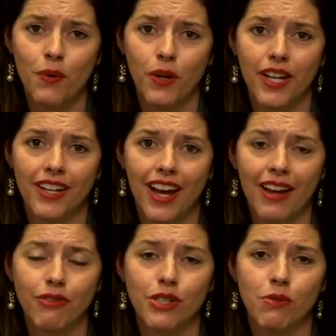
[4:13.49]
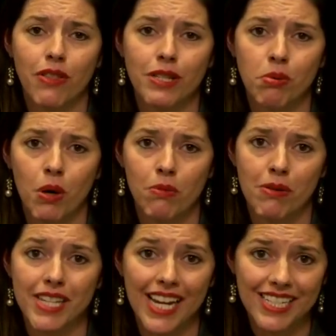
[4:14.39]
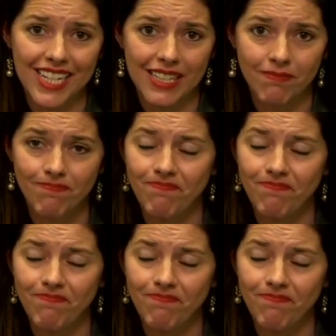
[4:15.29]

When I first read this poem, I was 18,